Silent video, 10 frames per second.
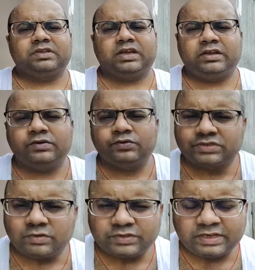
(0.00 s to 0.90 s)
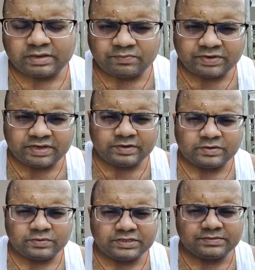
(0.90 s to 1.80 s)
and loose clothing, comfortable
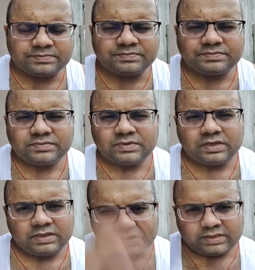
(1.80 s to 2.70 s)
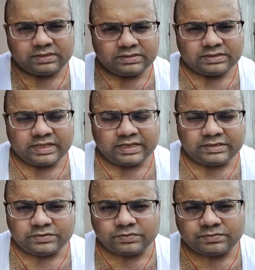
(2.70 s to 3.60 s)
clothing. Then you